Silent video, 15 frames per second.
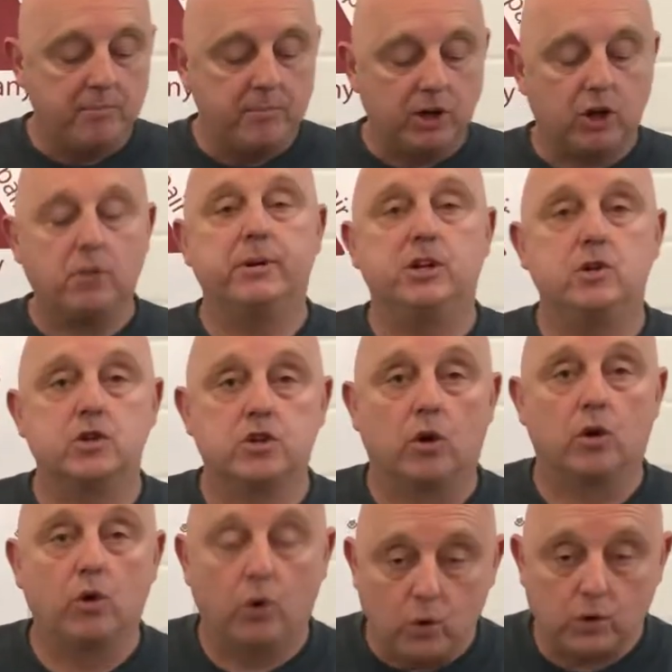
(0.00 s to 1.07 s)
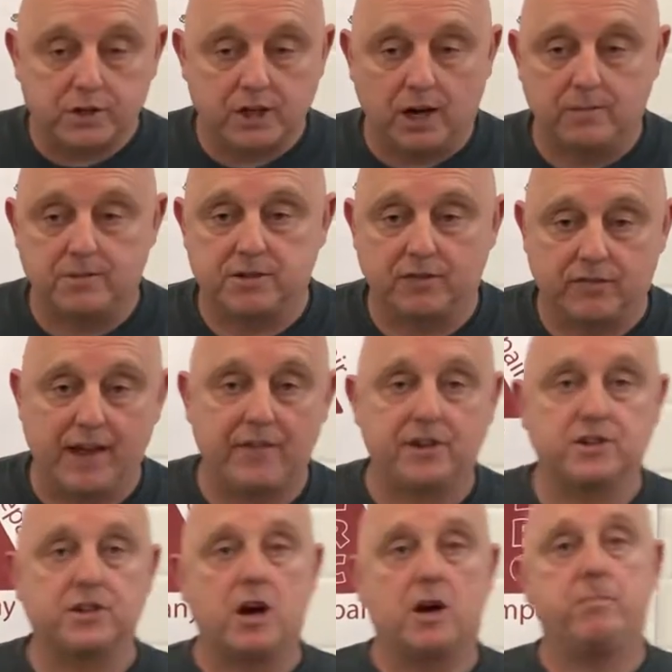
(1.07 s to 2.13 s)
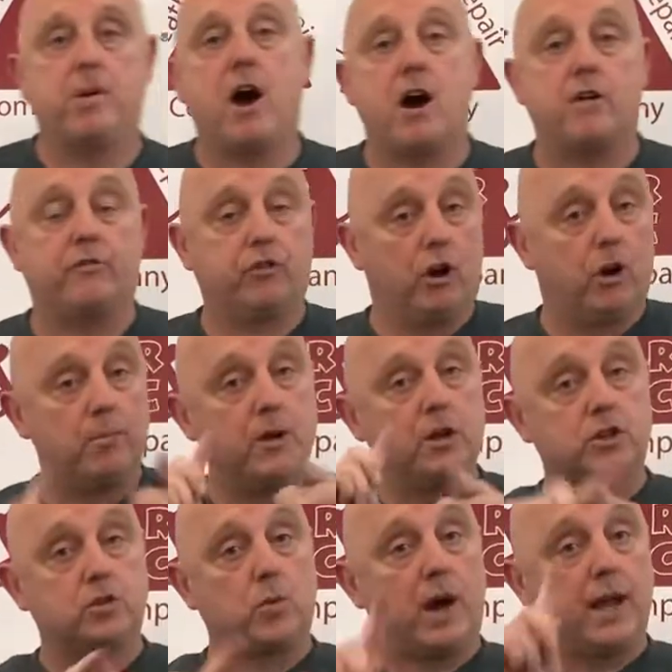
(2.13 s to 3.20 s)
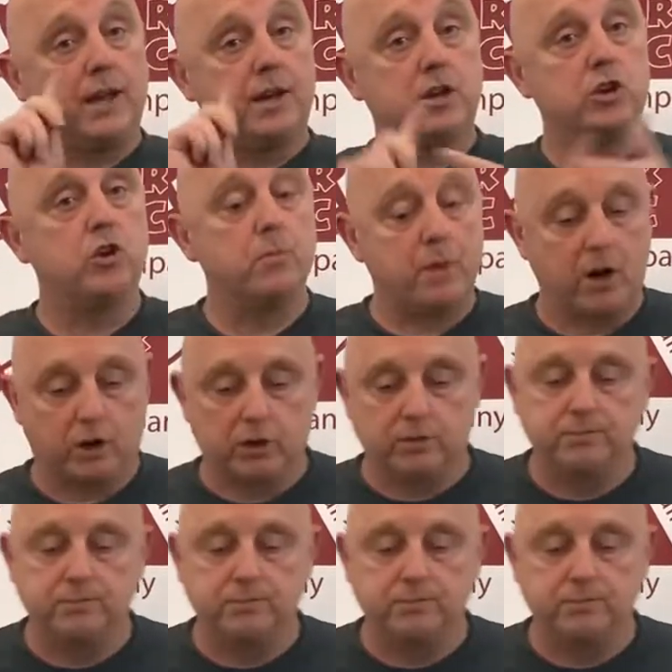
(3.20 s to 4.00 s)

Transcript: Can be used on all types of leathers apart from suede and nubuck.